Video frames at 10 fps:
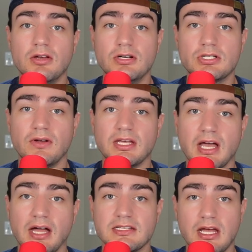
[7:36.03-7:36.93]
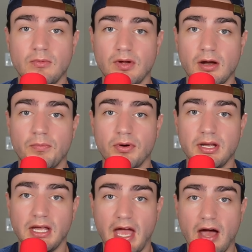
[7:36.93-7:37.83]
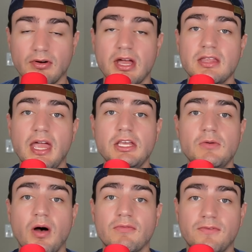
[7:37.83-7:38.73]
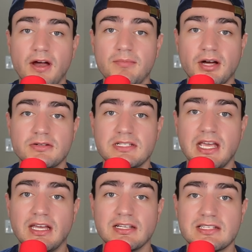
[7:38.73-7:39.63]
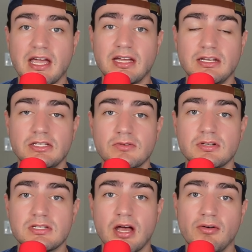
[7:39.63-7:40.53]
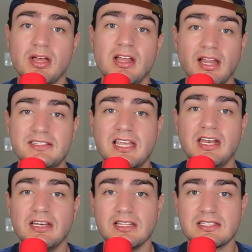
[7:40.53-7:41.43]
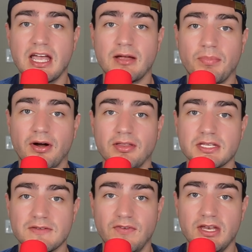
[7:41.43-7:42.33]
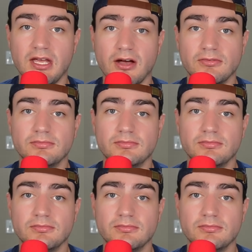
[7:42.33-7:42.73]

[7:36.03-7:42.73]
you're enjoying the content we are putting out. Thank you all very much for taking a second and doing so. Let's get into the second part of this video.